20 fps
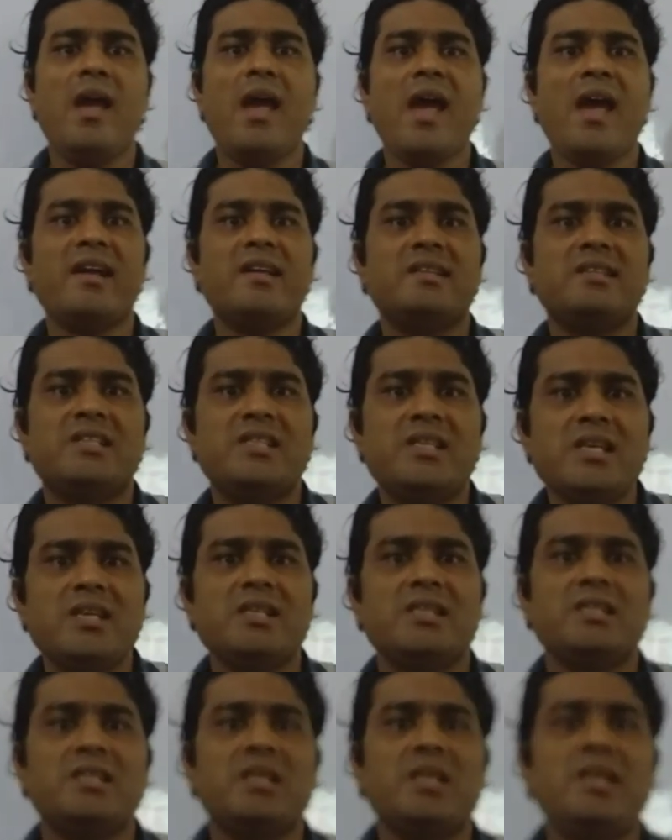
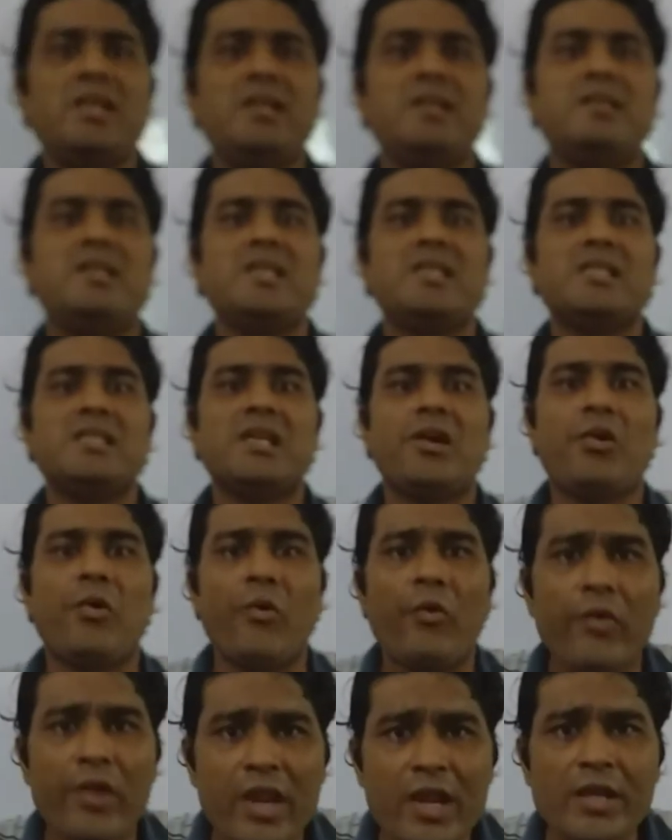exists in
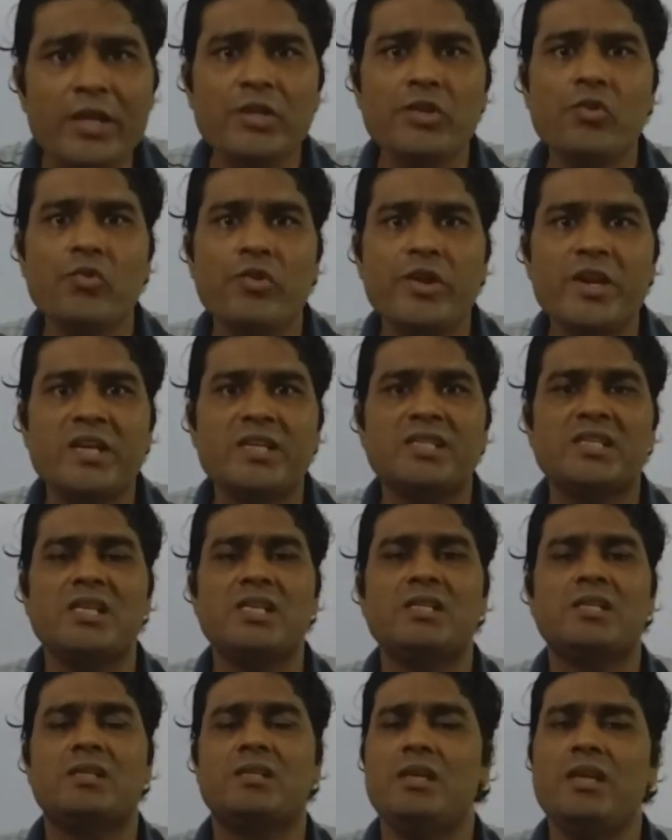discrete units.
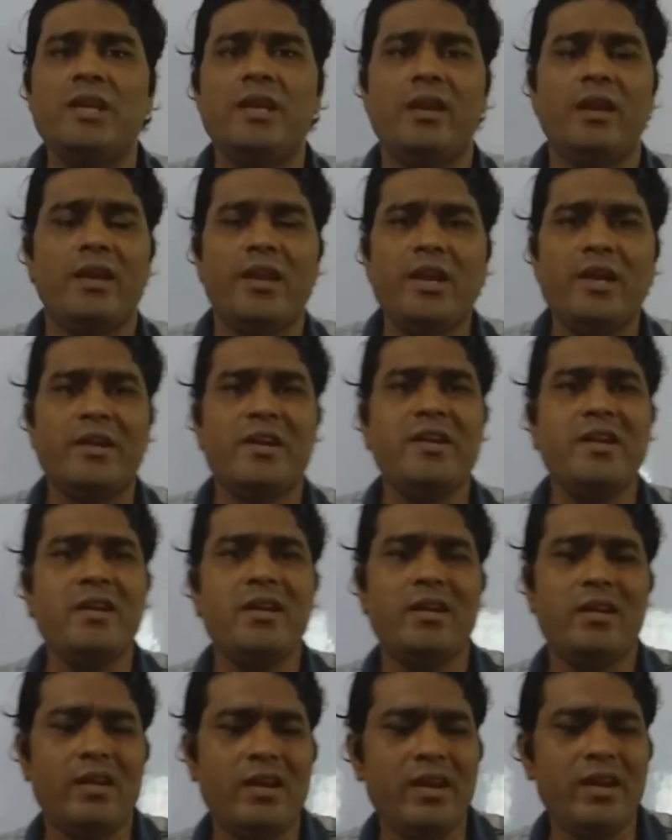
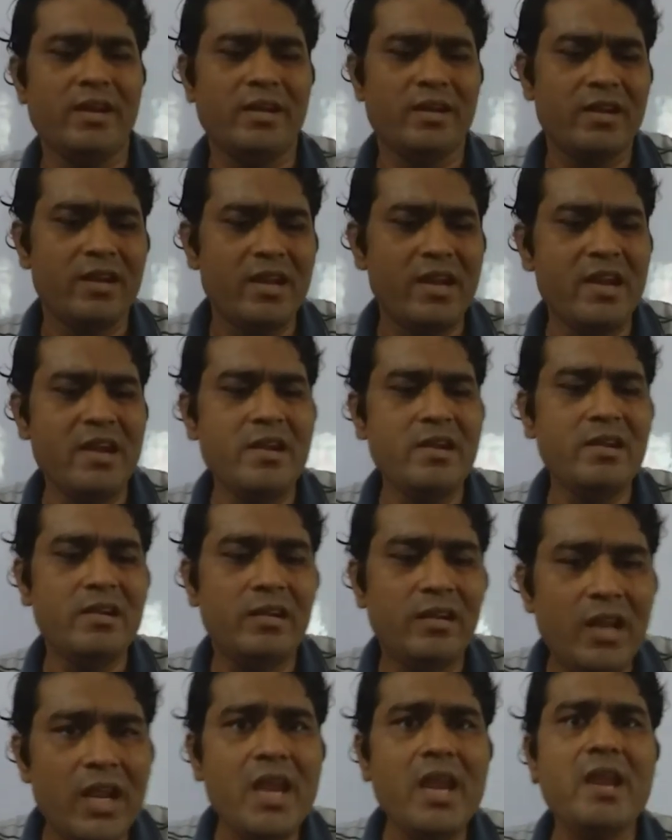It
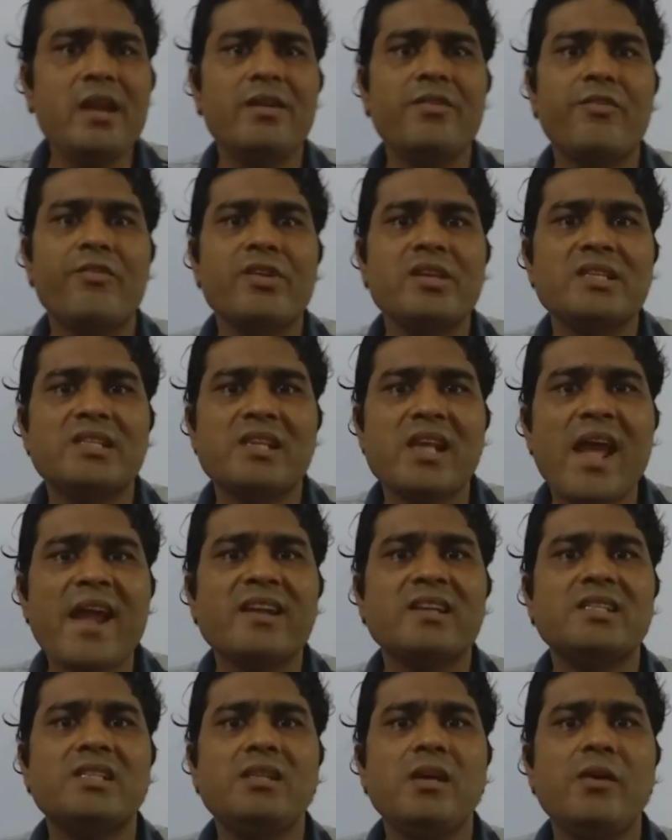indeed
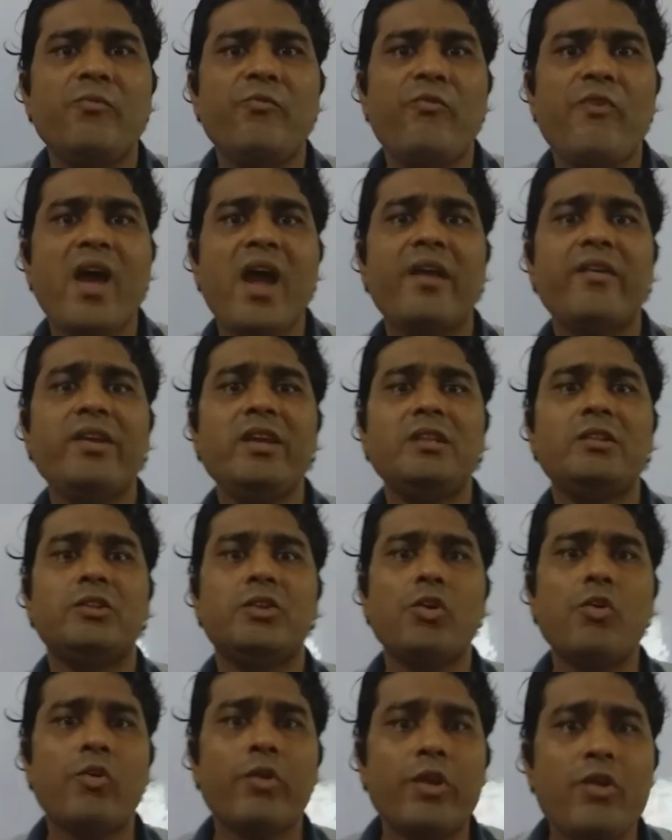rejects the very
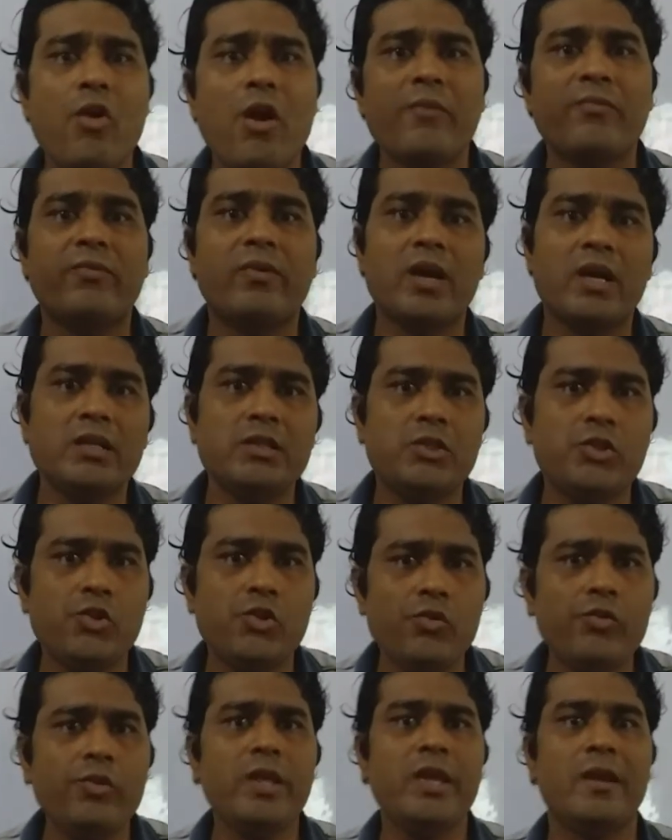theory of
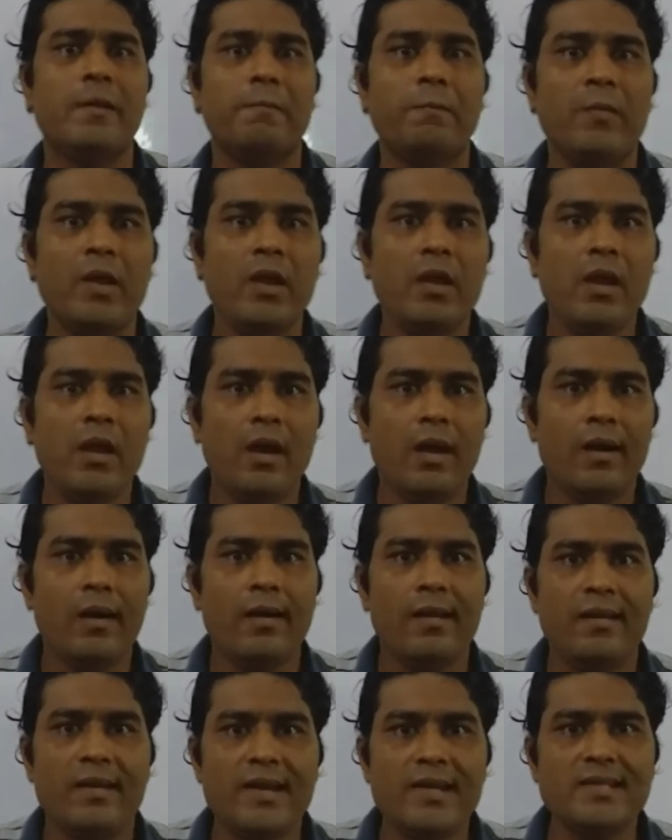continuum.
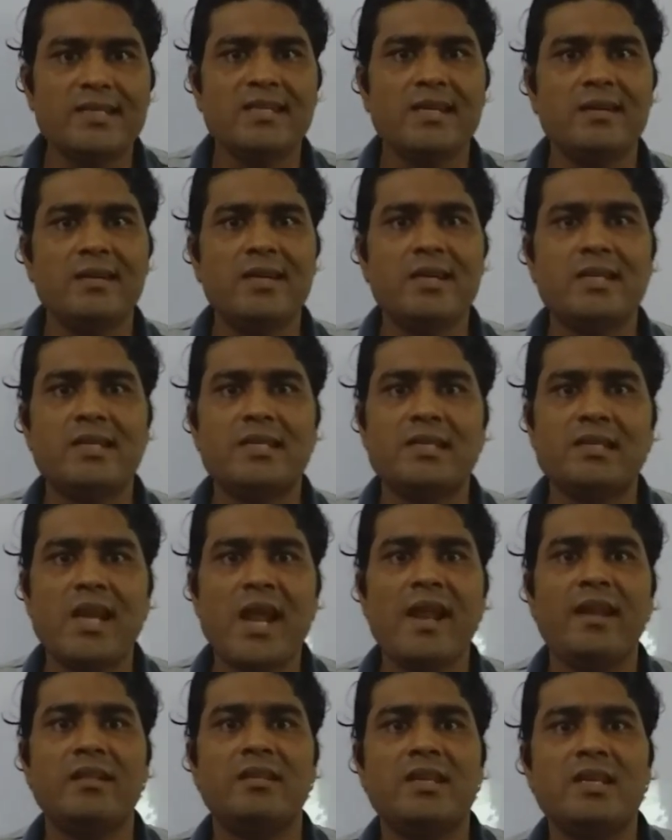Let's
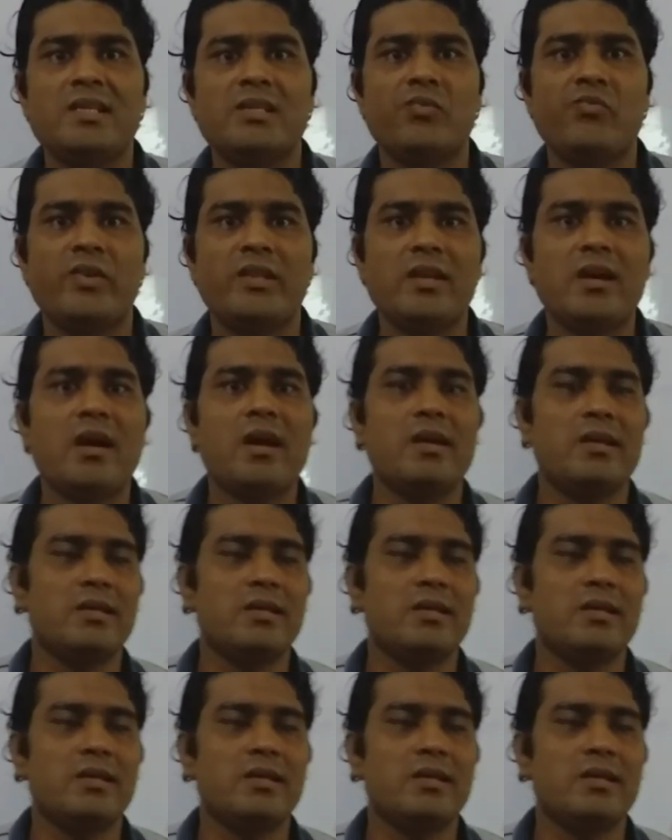understand this with a